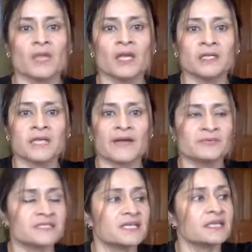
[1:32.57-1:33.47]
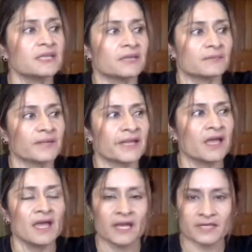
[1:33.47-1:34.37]
And I was thinking, I'm
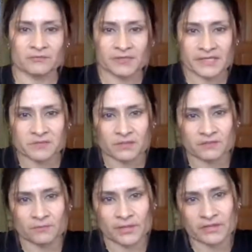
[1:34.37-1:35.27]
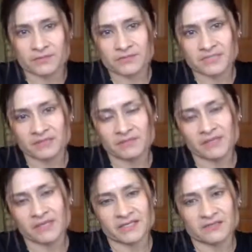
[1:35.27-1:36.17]
like, I didn't realize what the weather was going to
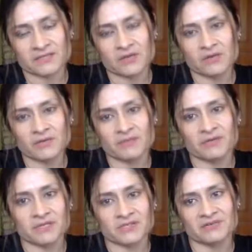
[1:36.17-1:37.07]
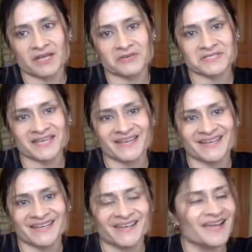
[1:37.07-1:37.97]
be like. So I was like, oh, maybe we can do an
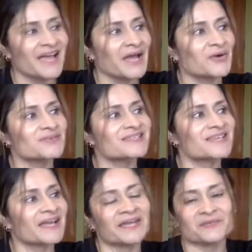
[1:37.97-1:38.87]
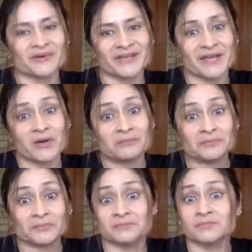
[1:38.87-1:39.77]
outside, outside workout.
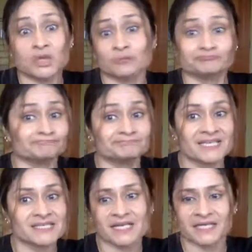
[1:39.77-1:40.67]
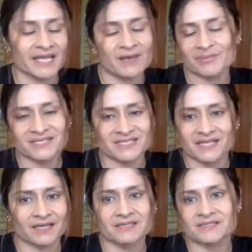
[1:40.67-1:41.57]
No, that's not going to happen today.